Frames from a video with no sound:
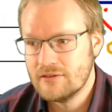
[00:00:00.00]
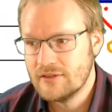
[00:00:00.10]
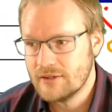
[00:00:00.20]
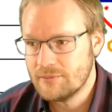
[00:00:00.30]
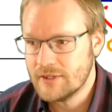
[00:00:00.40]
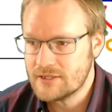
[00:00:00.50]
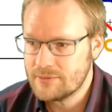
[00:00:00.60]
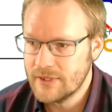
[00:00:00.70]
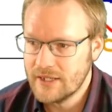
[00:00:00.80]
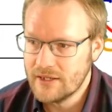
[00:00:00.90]
it must
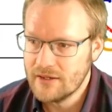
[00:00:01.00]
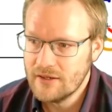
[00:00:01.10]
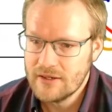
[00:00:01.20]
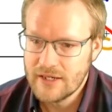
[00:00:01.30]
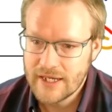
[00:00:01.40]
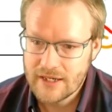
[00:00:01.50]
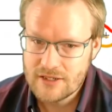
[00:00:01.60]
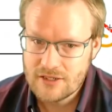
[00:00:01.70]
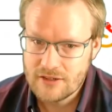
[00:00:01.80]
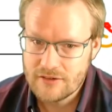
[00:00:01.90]
be
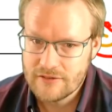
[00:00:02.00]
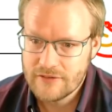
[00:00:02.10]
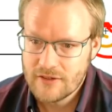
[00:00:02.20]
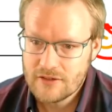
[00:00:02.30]
negative.